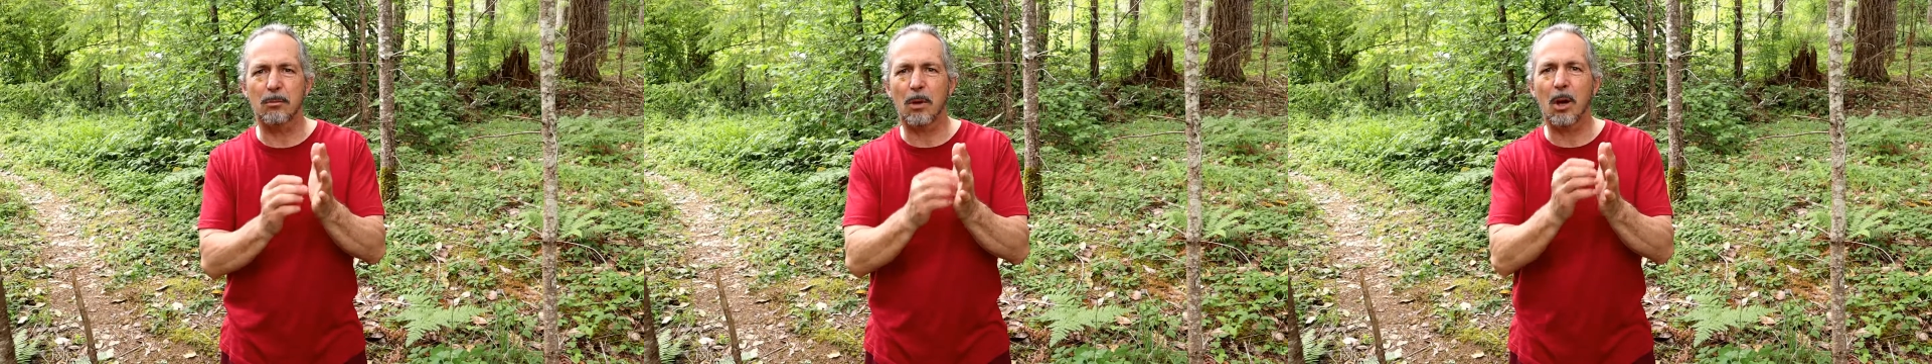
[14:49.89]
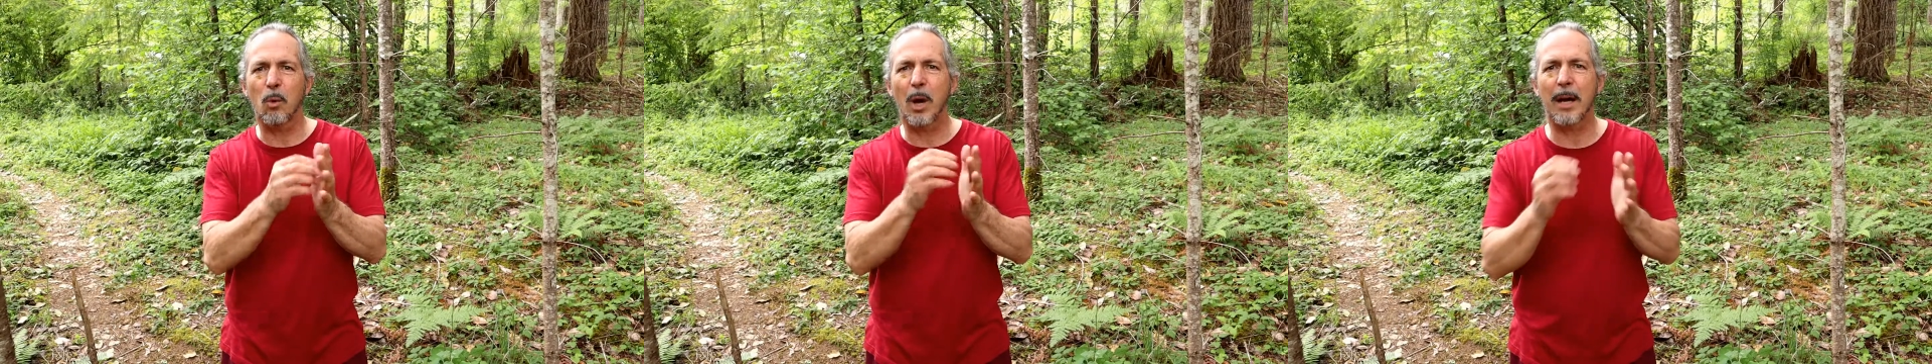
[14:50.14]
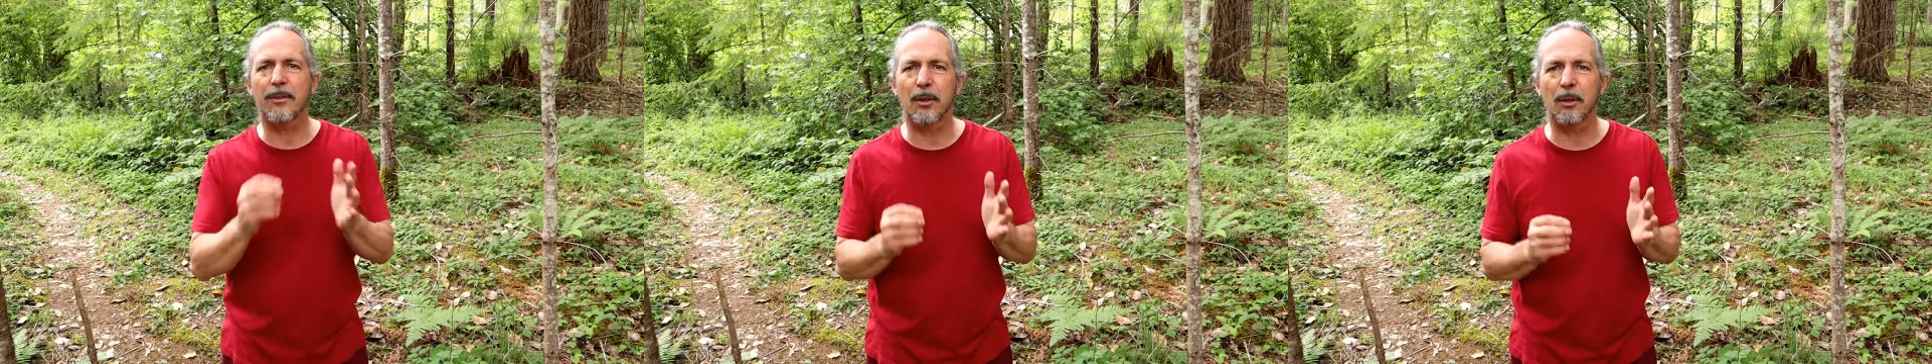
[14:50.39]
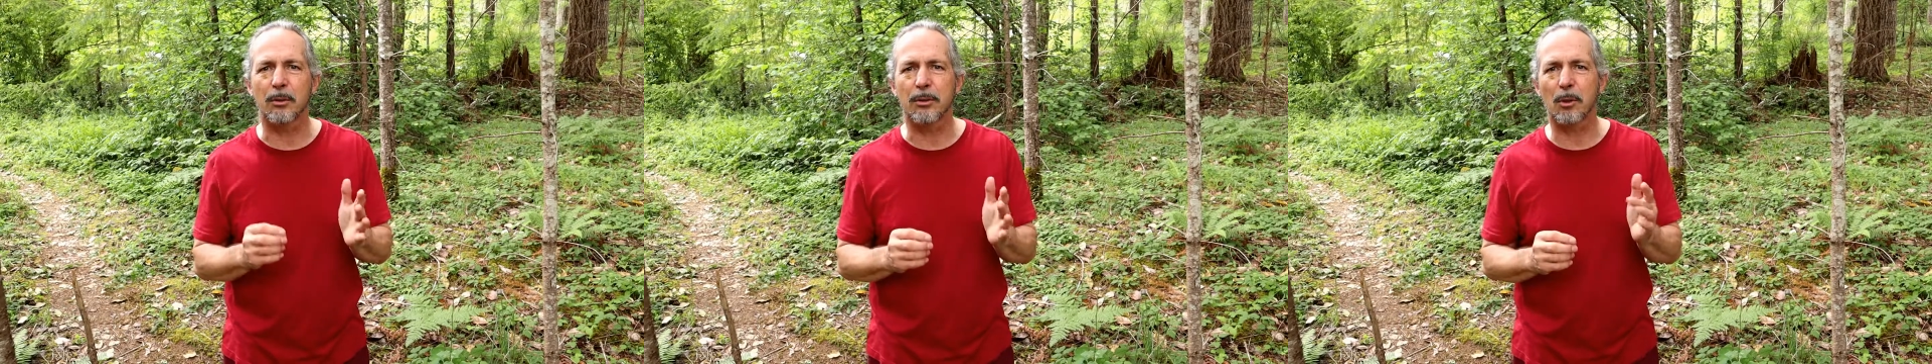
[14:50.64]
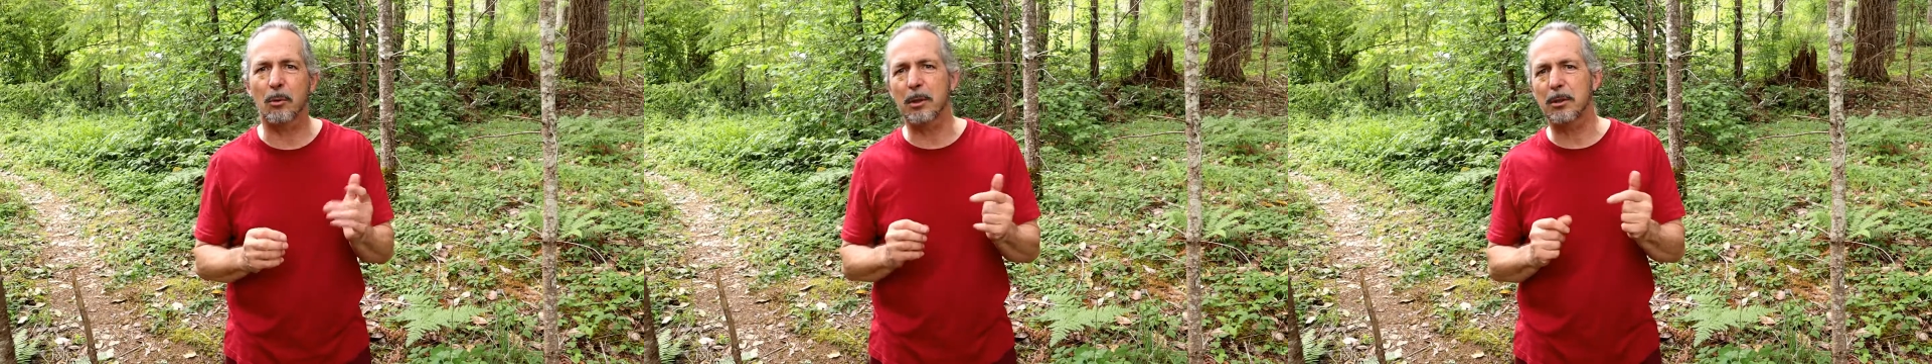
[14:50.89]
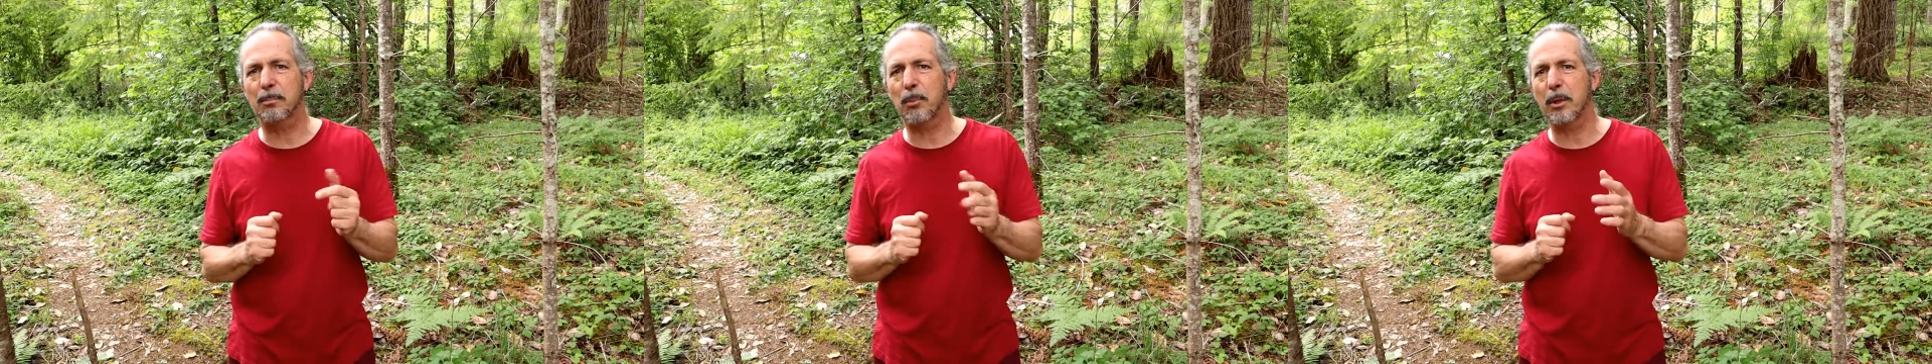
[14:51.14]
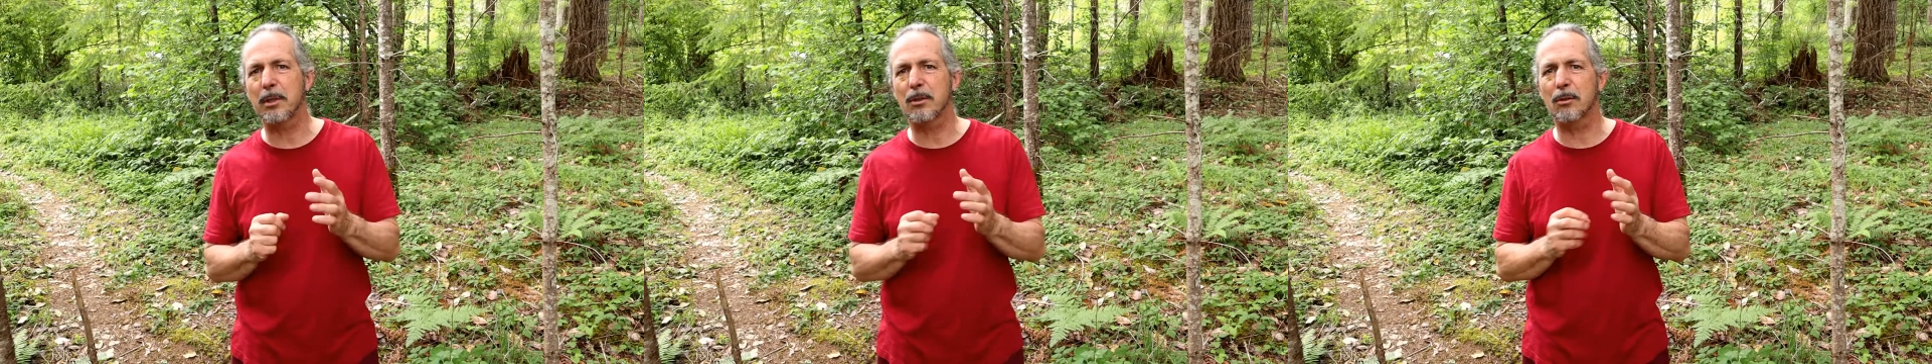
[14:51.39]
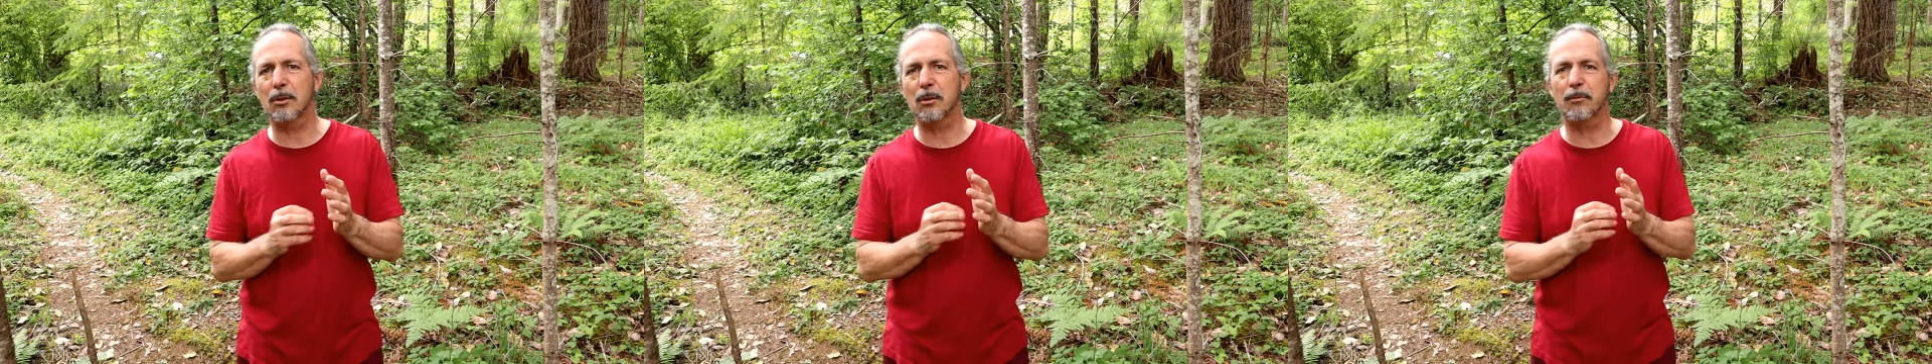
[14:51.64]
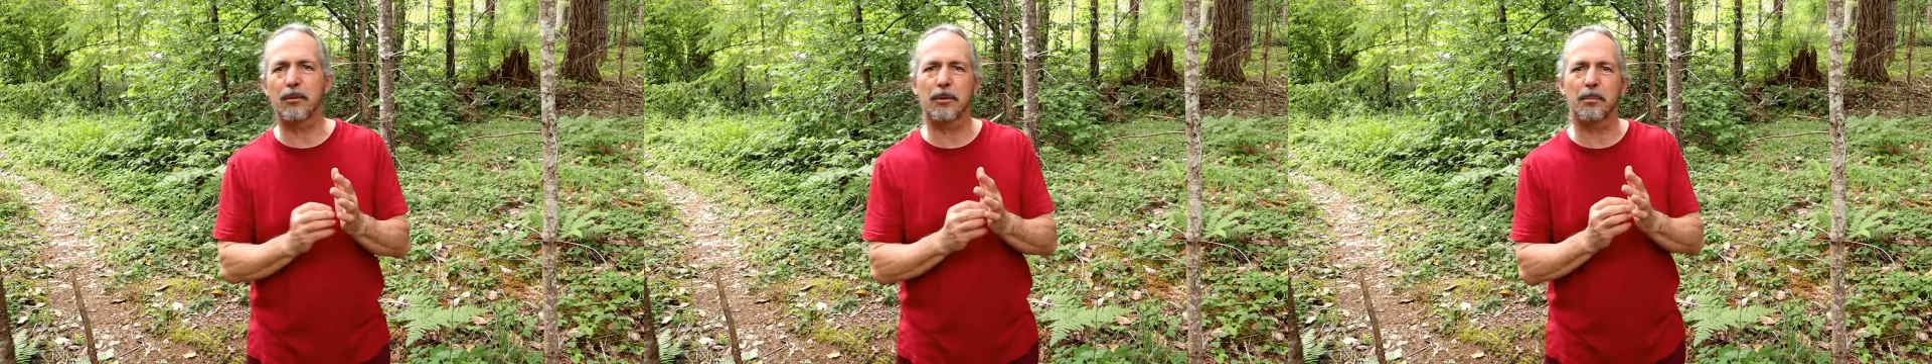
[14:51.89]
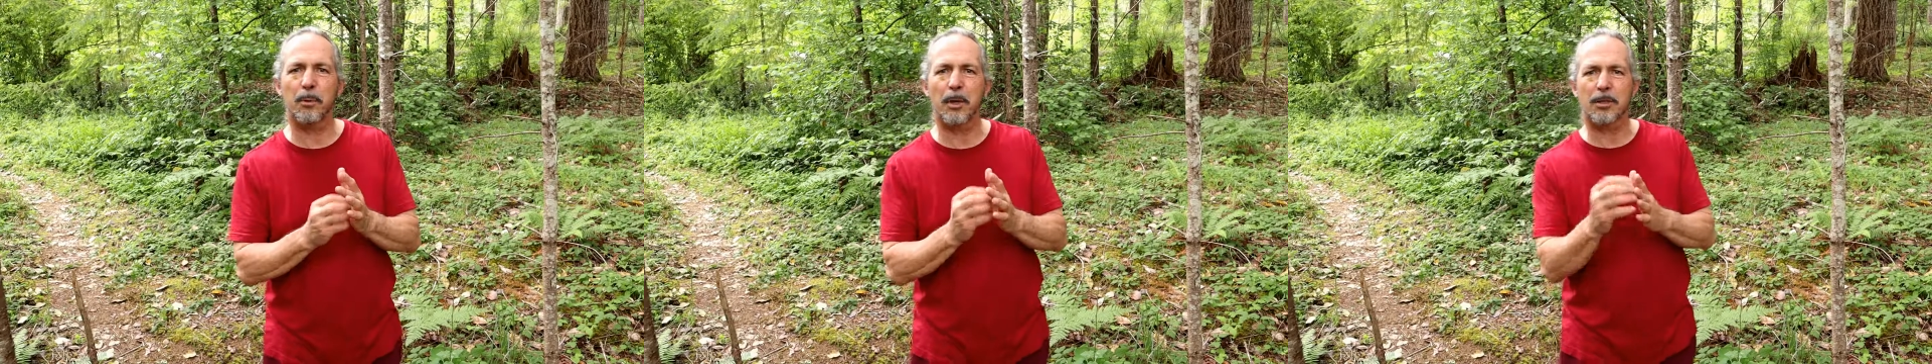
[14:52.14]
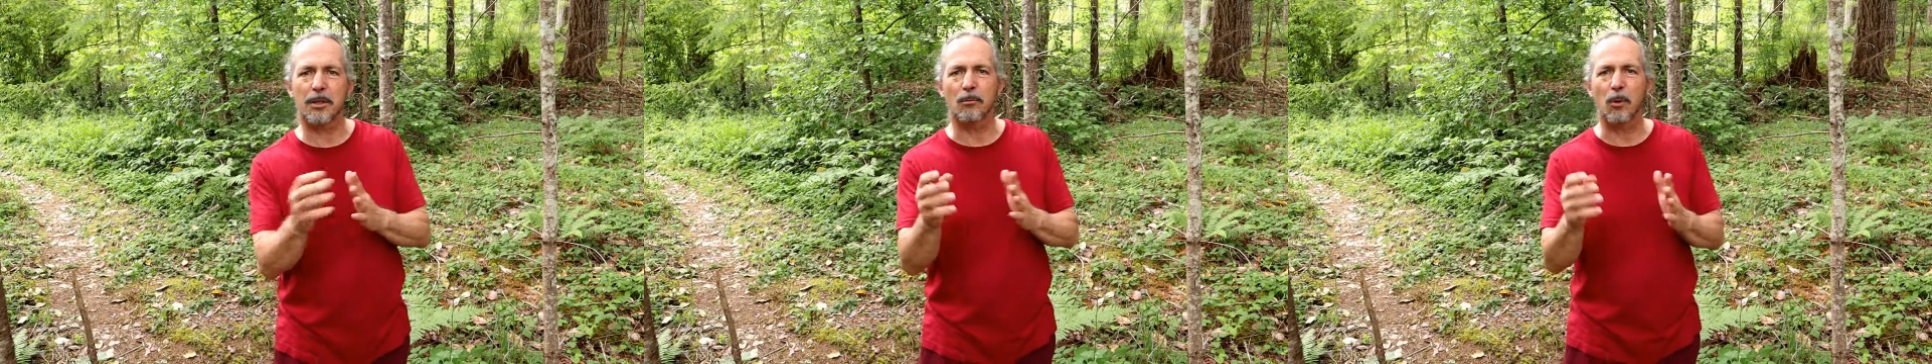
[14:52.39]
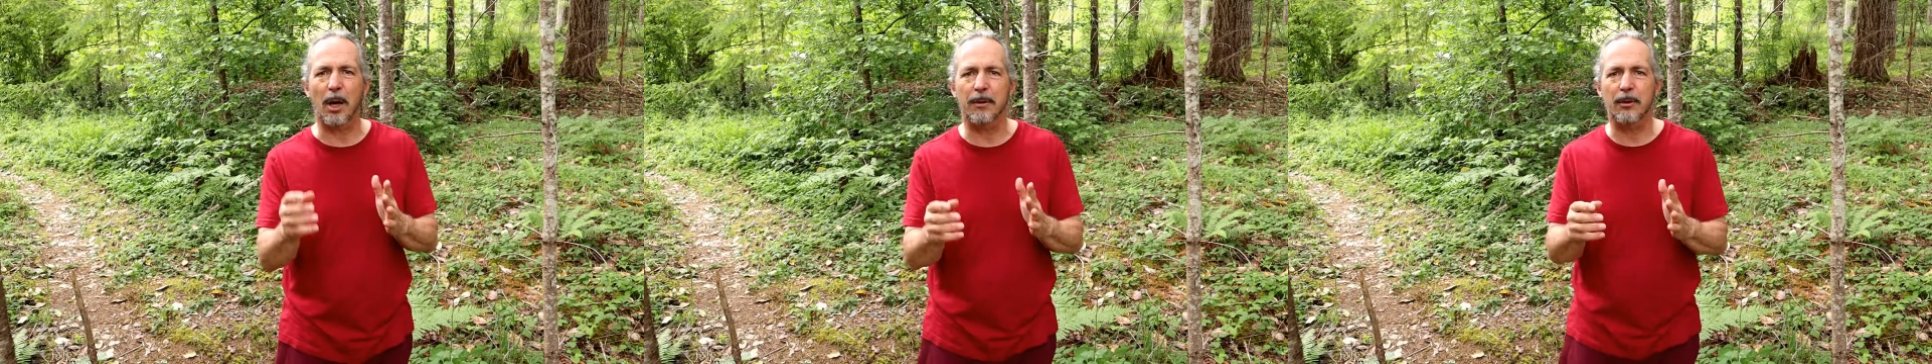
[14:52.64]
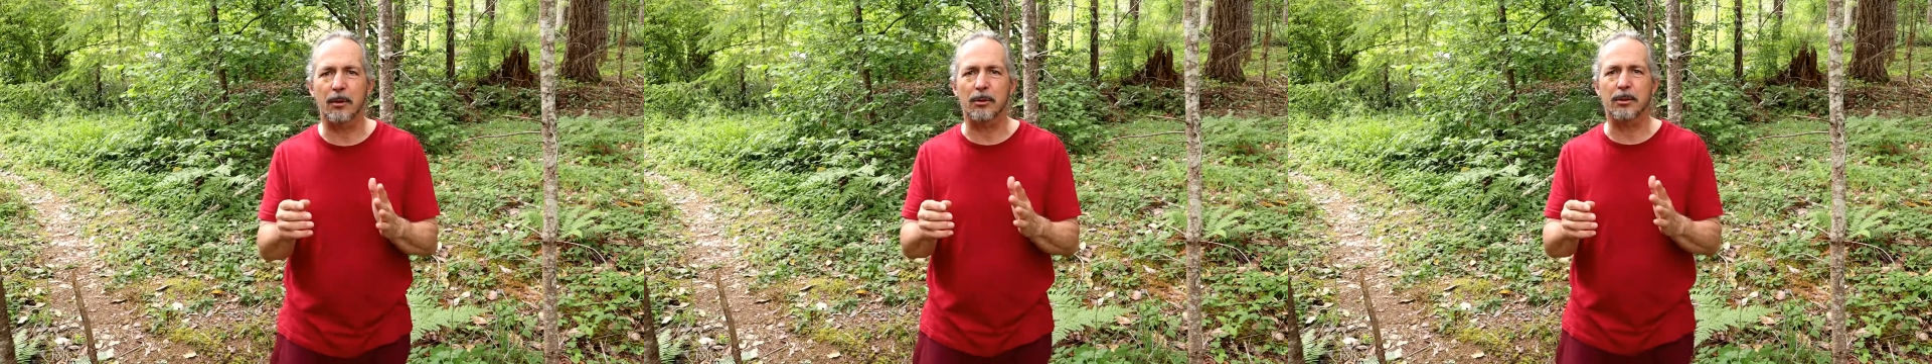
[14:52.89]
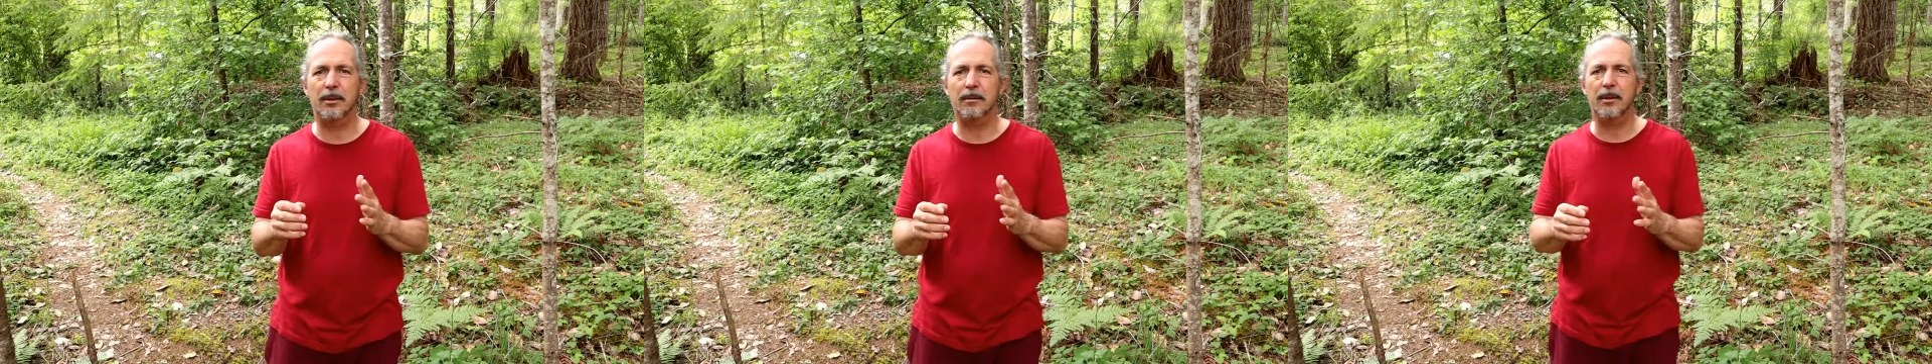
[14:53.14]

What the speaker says: I'll add those. Or what points are good for depression? We'll add those.